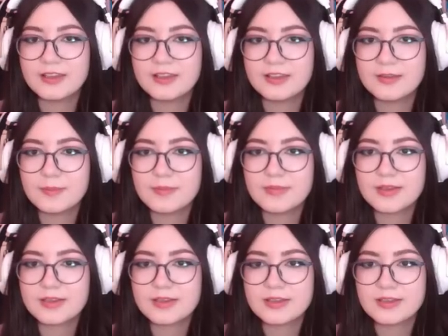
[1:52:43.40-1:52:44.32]

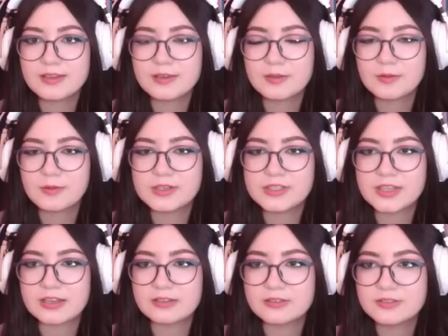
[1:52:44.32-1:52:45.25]
Um,
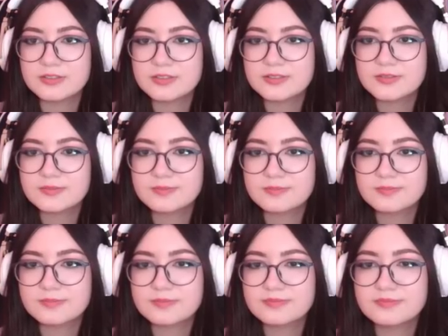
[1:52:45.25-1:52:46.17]
what else?
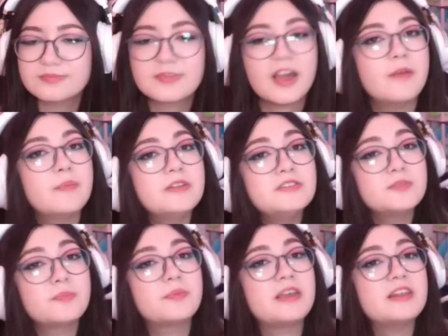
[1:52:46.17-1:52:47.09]
I've been
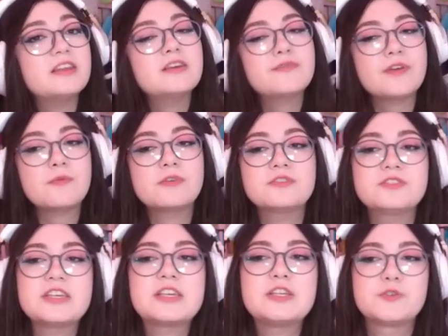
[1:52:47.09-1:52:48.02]
debating if I
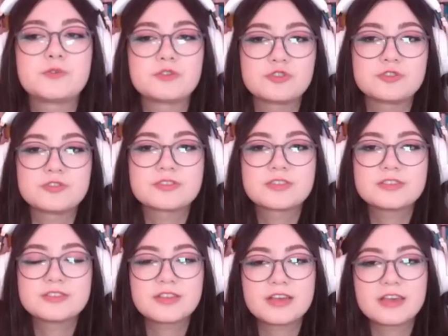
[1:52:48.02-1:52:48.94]
want tiki torches,
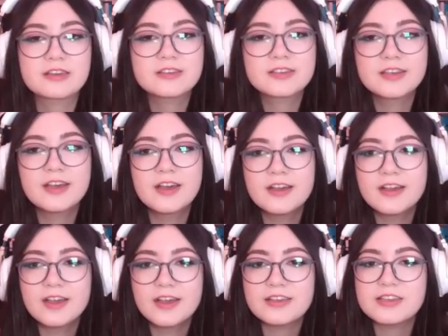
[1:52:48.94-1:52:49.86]
because, like,
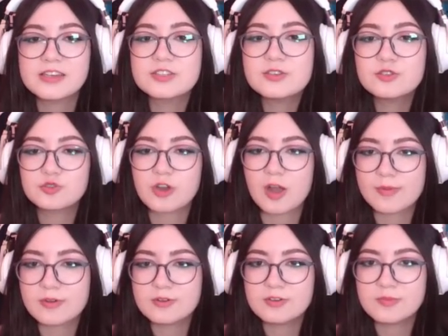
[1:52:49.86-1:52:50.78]
yes, it's
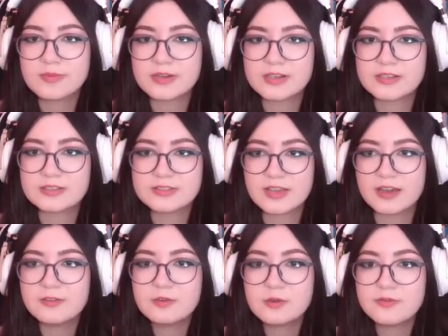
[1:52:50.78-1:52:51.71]
tropical,
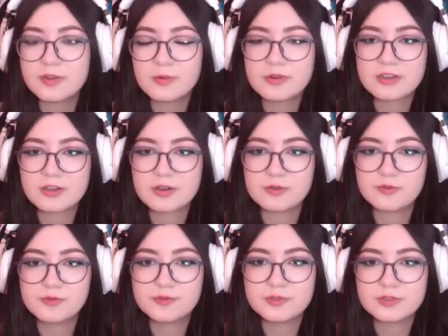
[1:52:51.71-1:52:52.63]
but I don't know if I want to
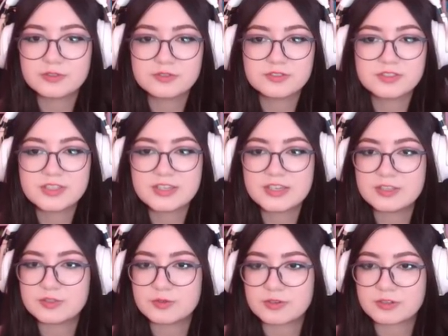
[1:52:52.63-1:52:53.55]
go full
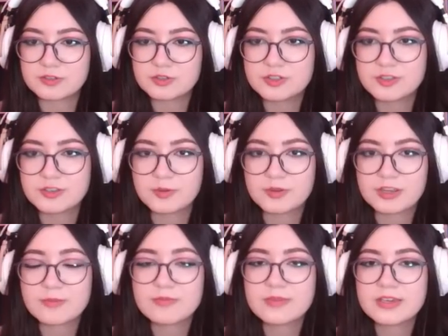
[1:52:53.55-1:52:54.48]
tiki torch, you know
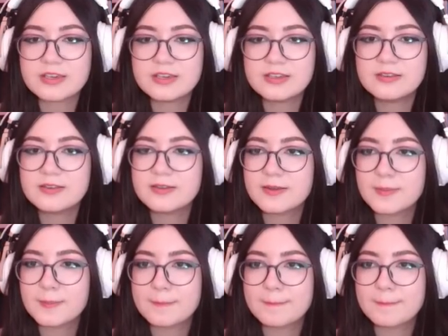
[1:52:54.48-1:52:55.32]
what I mean?